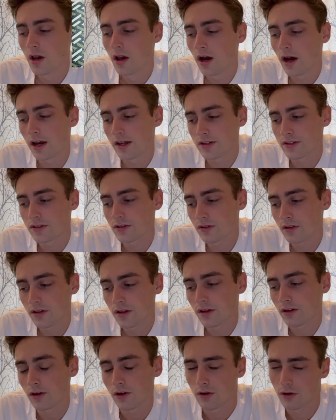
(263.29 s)
I still
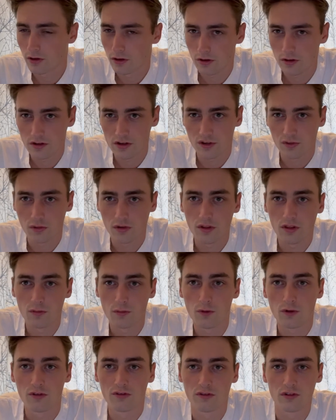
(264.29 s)
think Goyard is one of the
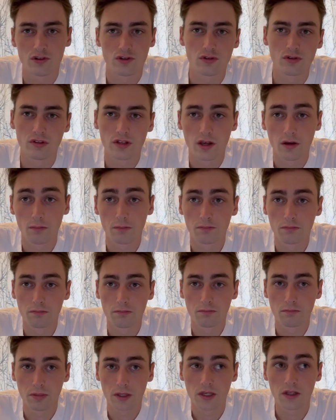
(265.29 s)
more visually
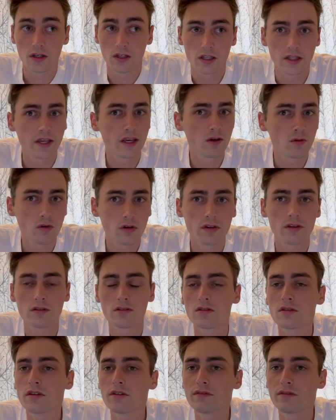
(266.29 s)
appealing
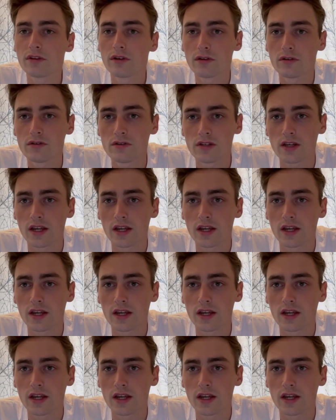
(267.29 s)
ones of those,